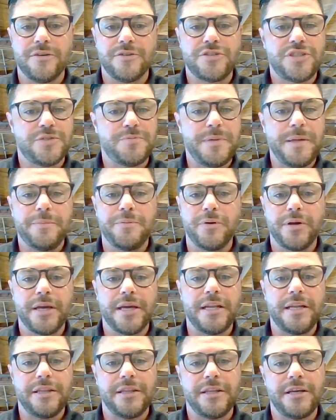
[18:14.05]
It's just people
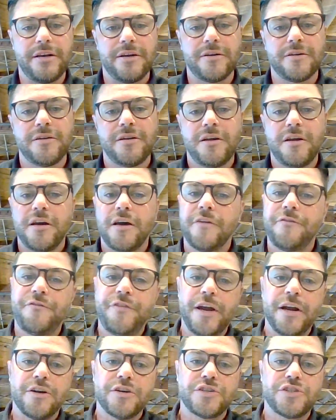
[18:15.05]
getting their
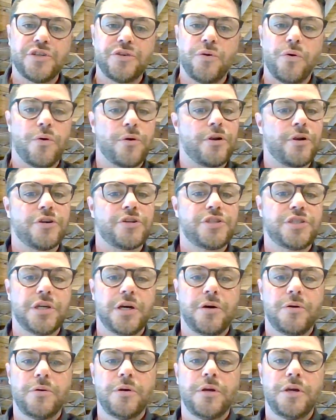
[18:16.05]
affairs in order.
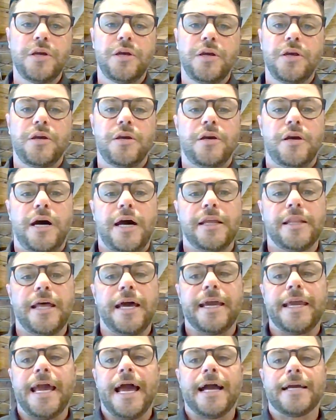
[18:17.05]
So I
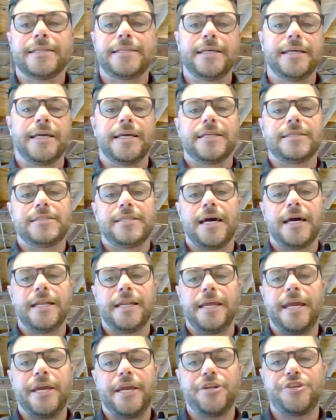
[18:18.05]
like acting as
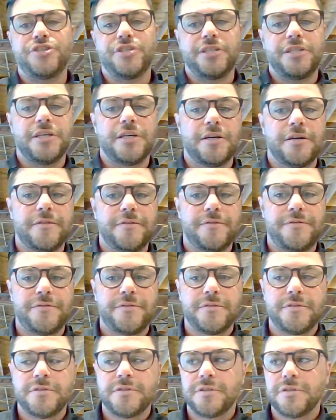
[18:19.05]
that agent of
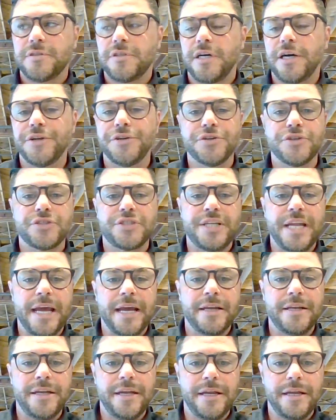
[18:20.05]

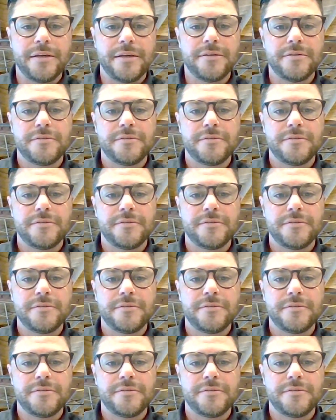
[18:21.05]
understanding.